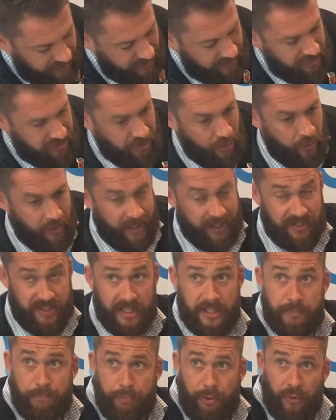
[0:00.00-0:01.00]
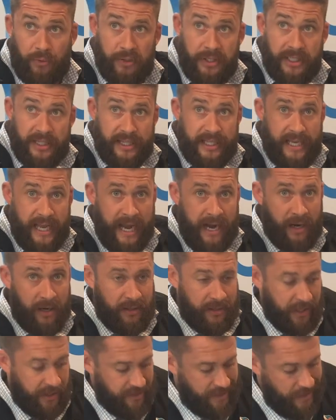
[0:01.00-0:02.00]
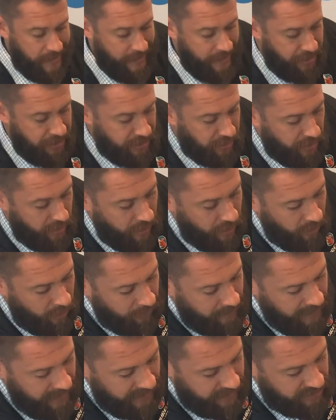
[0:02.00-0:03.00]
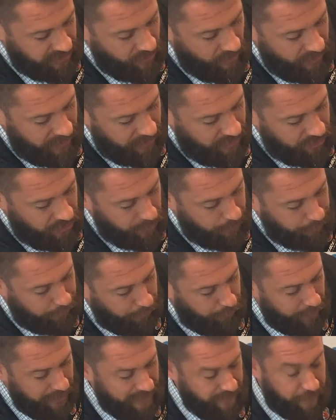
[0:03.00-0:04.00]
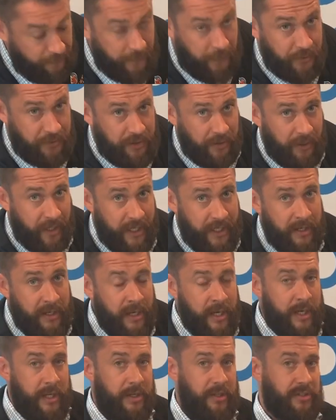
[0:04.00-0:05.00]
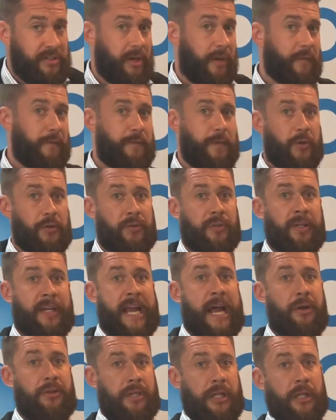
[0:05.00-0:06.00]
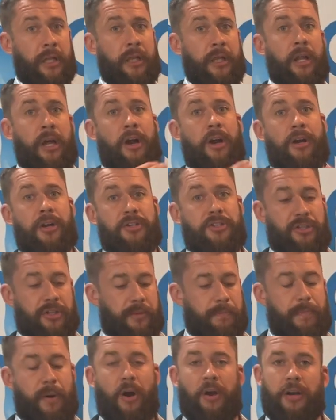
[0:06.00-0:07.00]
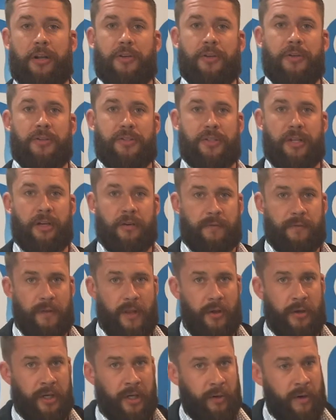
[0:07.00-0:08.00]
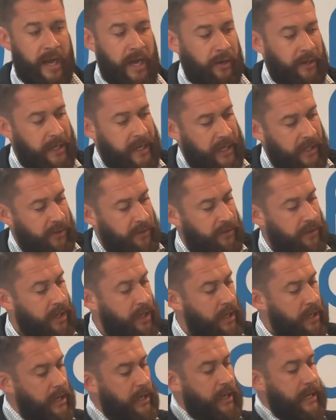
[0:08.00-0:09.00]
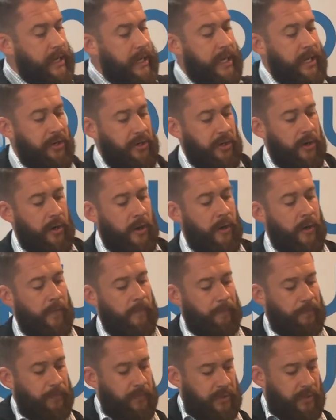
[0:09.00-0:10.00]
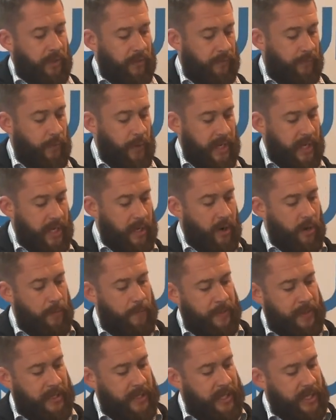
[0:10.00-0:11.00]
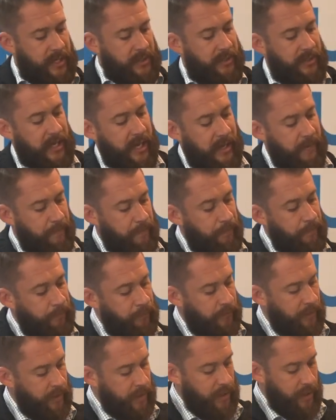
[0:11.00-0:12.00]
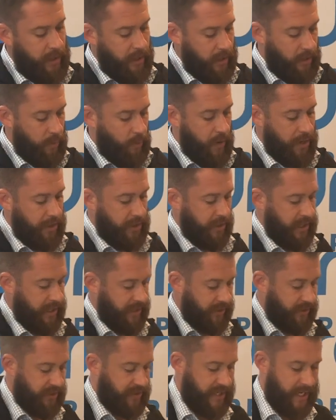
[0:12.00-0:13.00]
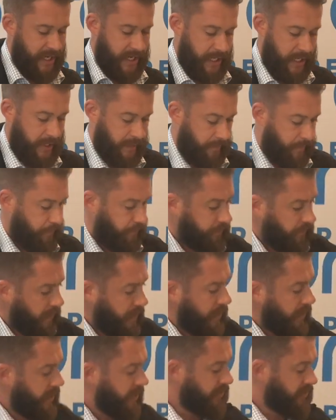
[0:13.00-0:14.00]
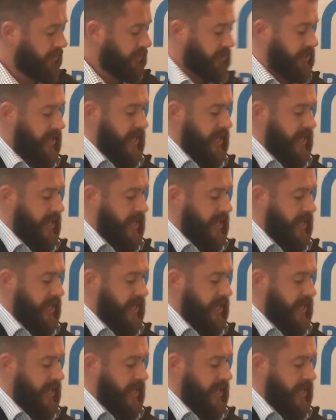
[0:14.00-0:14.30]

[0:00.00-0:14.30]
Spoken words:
is doing is it's pulling the air that's in your home and it's going to pre-filter it to start filtering out the larger particles that are floating around in your home. So if we open this up, what you're going to see is there's